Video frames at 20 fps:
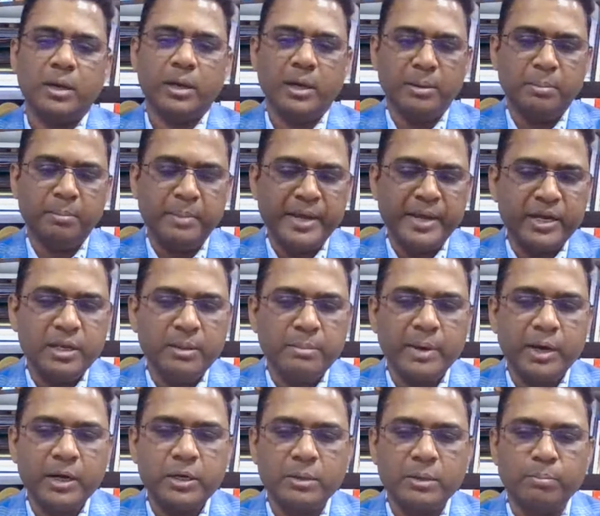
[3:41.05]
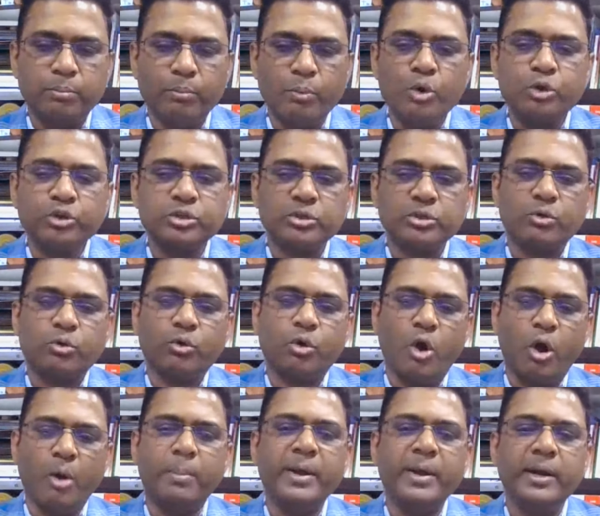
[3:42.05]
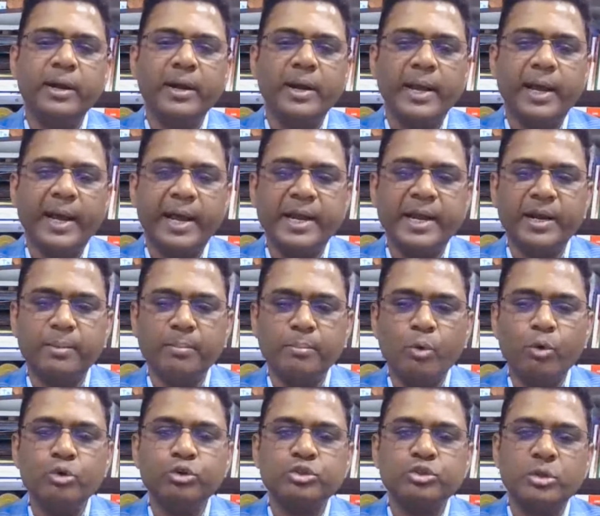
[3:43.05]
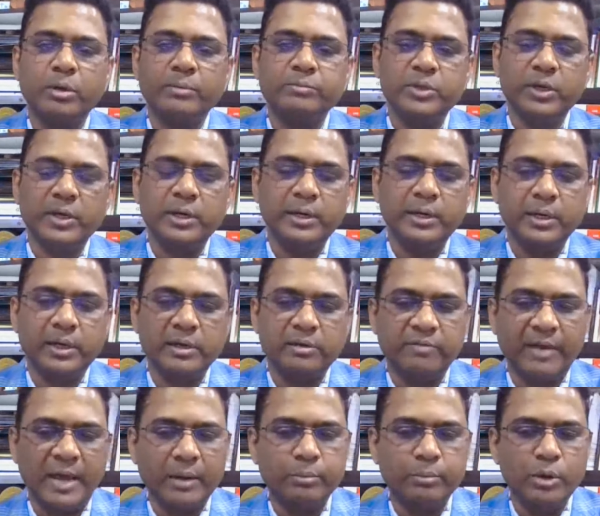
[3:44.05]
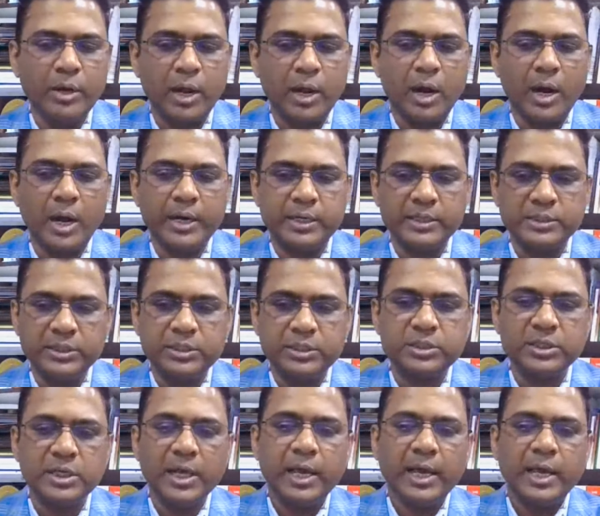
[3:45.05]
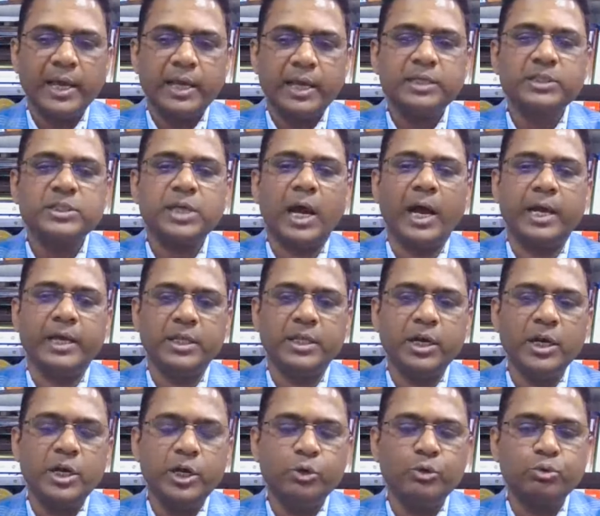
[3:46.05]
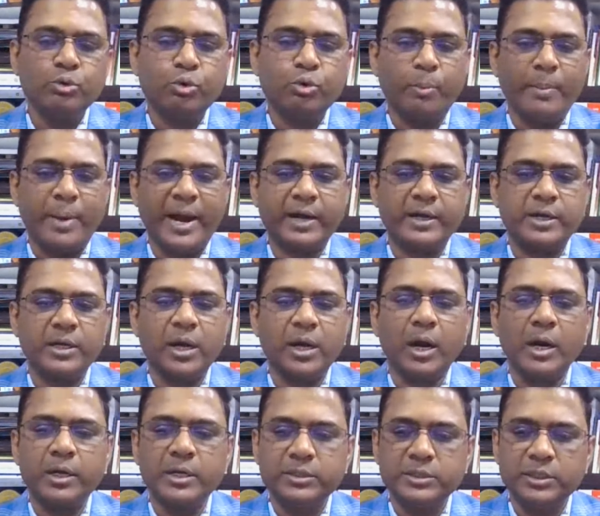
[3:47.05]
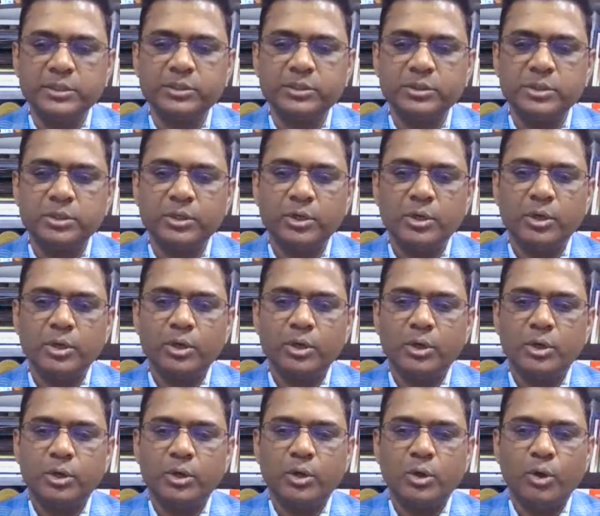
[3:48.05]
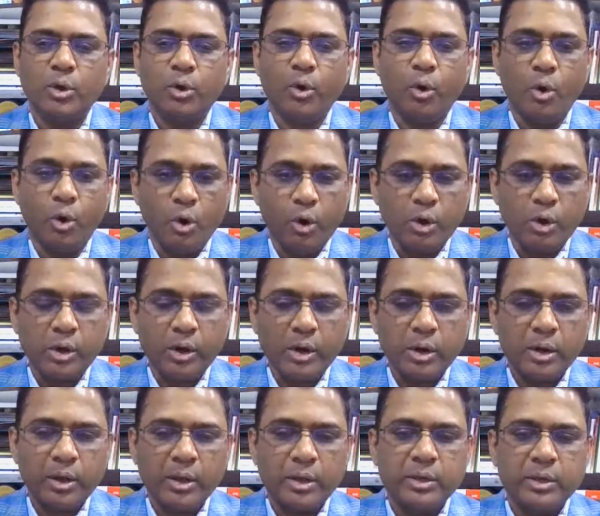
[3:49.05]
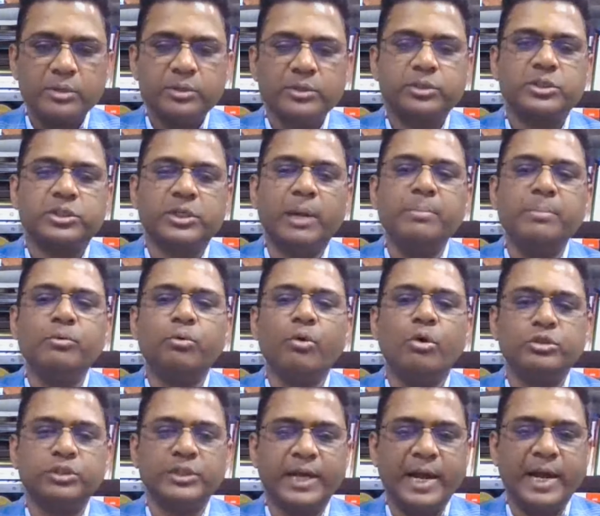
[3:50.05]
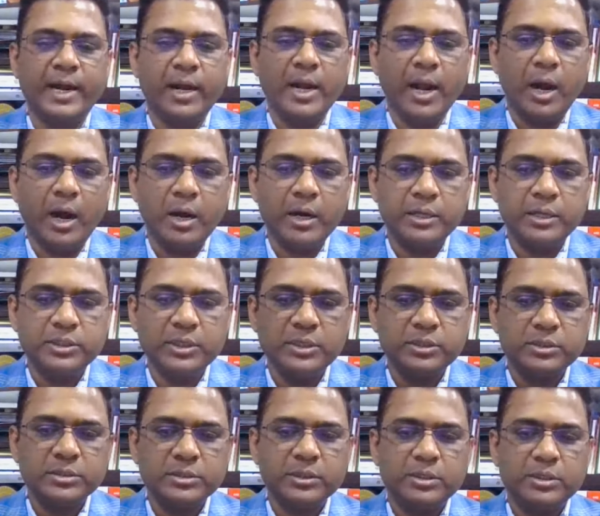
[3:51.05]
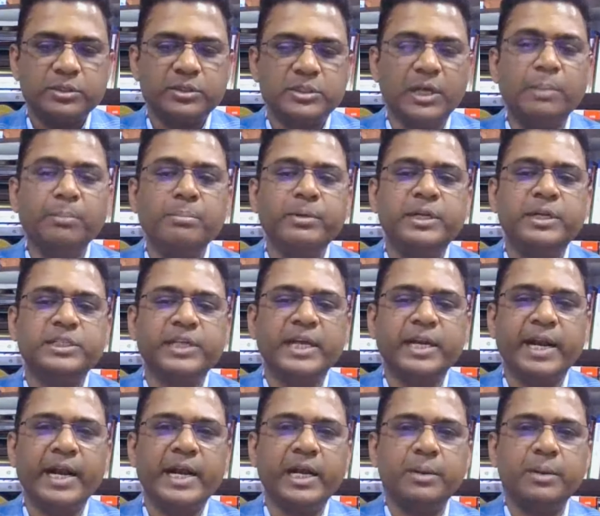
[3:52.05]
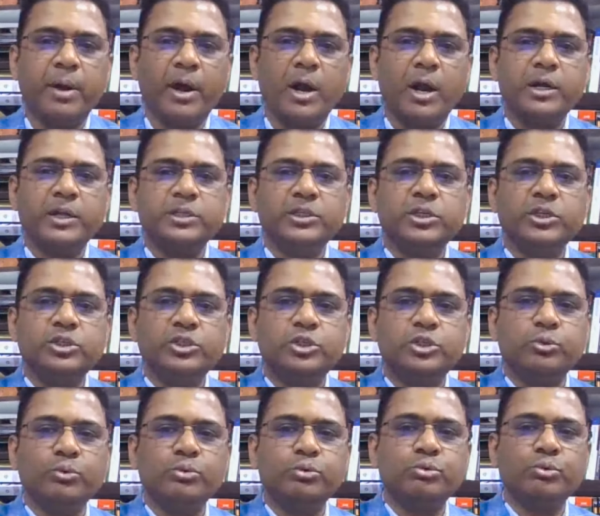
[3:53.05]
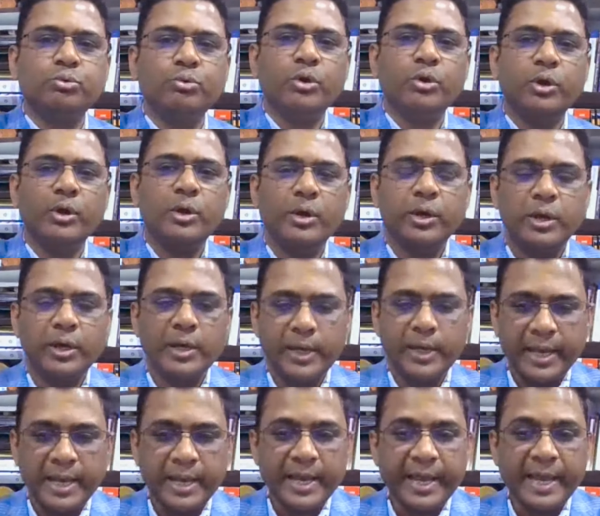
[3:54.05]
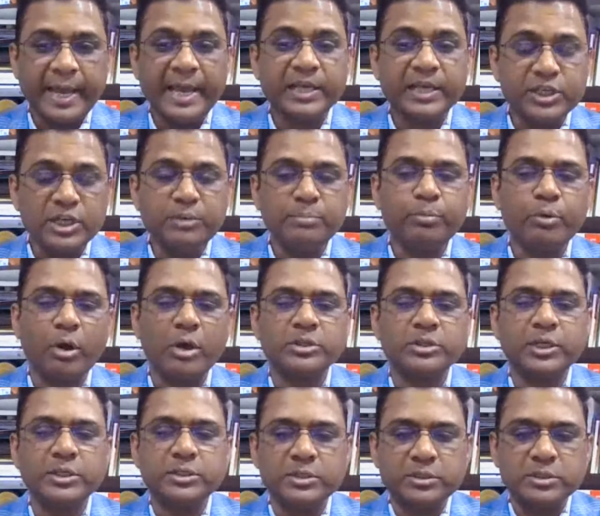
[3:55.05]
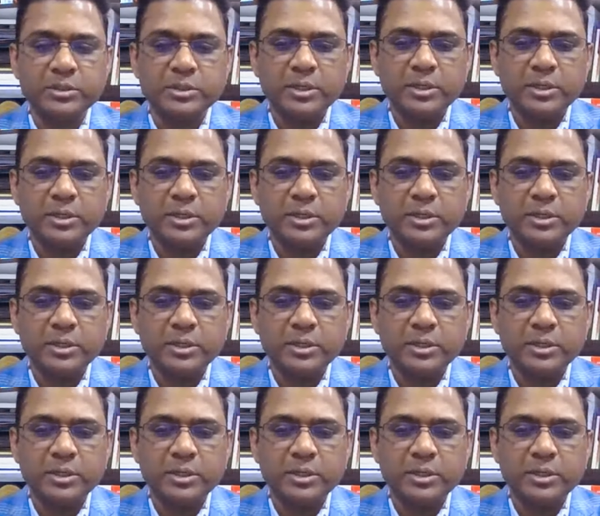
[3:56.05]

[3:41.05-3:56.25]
many, but most common and most of the valvular heart disease is either due to rheumatic heart disease, or some congenital heart disease, some degenerative heart disease due to aging process,